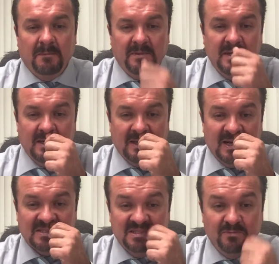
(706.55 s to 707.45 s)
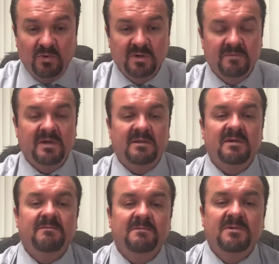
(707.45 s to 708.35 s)
PE classes motivate
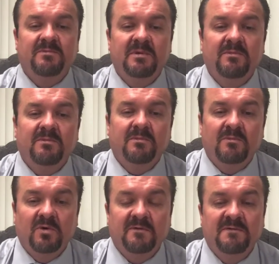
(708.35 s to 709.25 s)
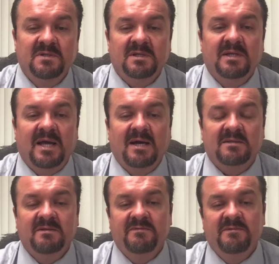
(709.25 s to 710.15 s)
them to be more physically
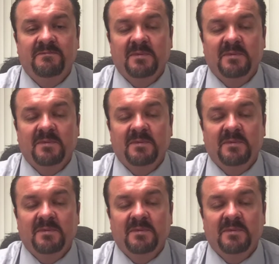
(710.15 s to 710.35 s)
active,